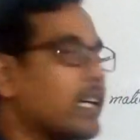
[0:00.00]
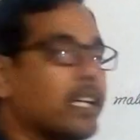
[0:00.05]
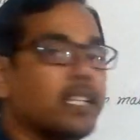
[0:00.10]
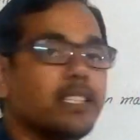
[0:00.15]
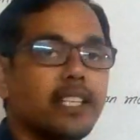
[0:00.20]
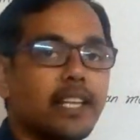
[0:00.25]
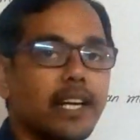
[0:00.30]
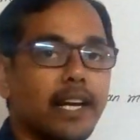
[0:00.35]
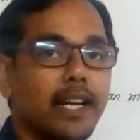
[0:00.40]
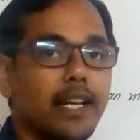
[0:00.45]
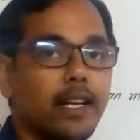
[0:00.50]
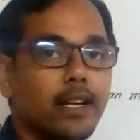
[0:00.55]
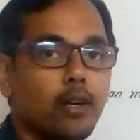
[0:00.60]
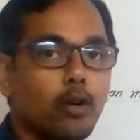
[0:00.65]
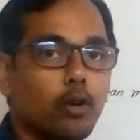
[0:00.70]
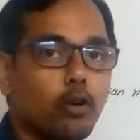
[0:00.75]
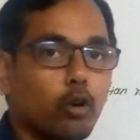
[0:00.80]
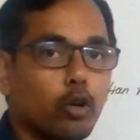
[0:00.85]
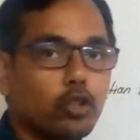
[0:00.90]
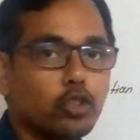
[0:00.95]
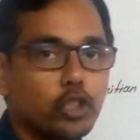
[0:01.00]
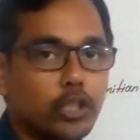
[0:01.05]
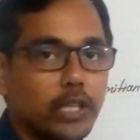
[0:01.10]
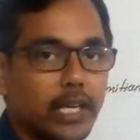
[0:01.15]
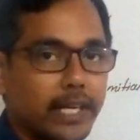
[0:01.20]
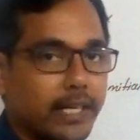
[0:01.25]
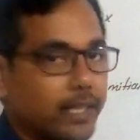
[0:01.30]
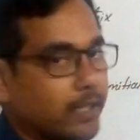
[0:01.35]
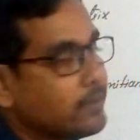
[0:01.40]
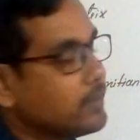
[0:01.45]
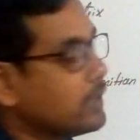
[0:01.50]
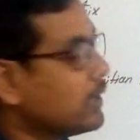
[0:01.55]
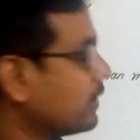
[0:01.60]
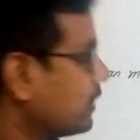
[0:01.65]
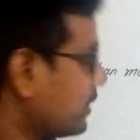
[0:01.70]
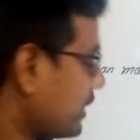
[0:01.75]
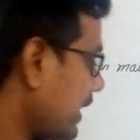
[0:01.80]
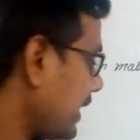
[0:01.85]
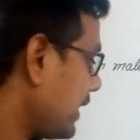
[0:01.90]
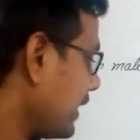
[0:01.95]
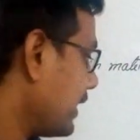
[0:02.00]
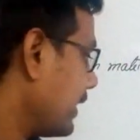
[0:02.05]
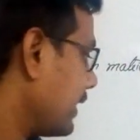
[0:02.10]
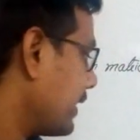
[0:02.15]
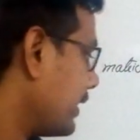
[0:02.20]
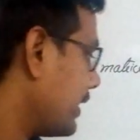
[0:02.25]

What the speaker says: Aji conjugate, right?